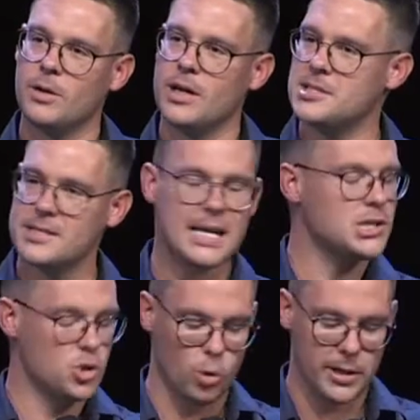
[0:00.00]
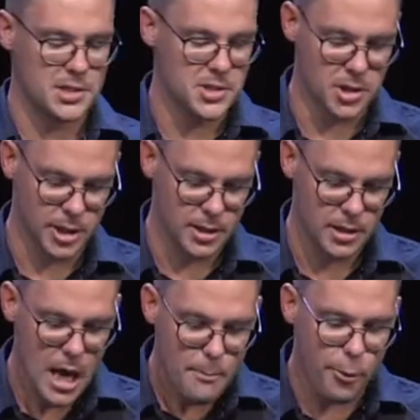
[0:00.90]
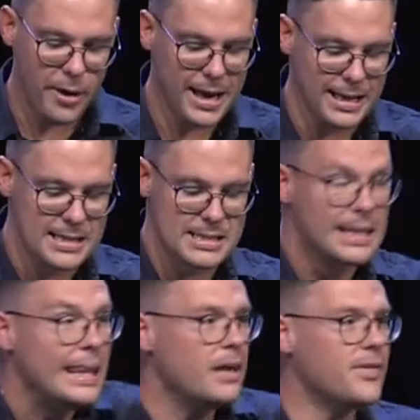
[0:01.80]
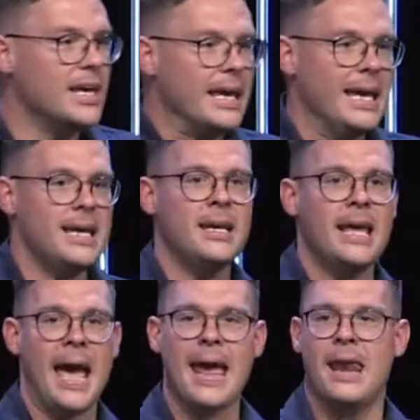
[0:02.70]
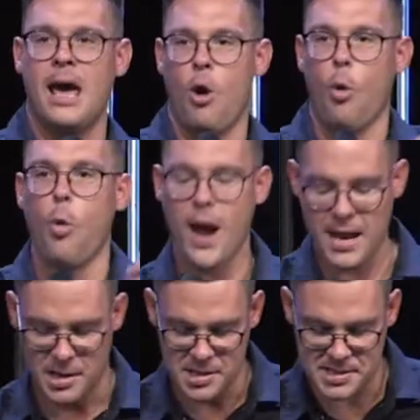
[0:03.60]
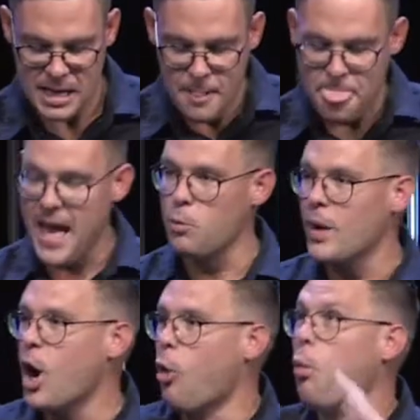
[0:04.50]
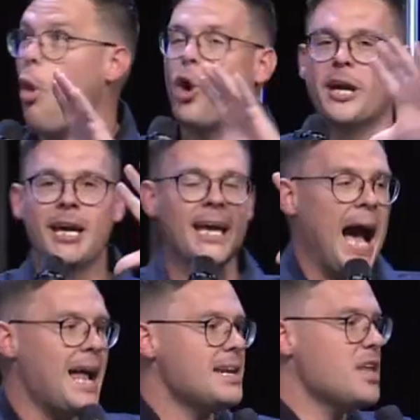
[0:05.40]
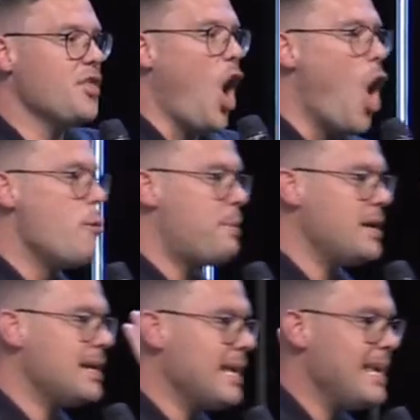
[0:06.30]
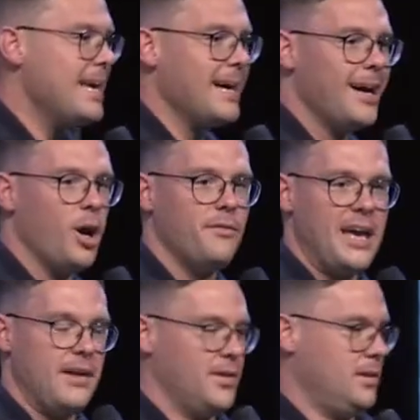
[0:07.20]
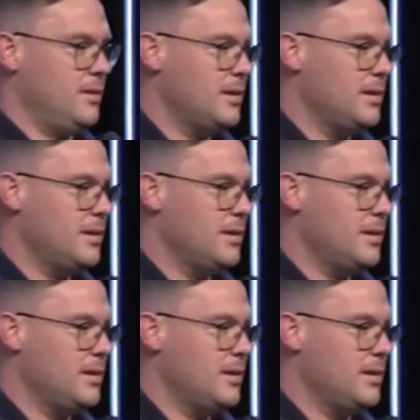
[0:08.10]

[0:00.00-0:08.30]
It's just us talking to God. Prayer is living in an awareness that we are walking under the open ear of heaven.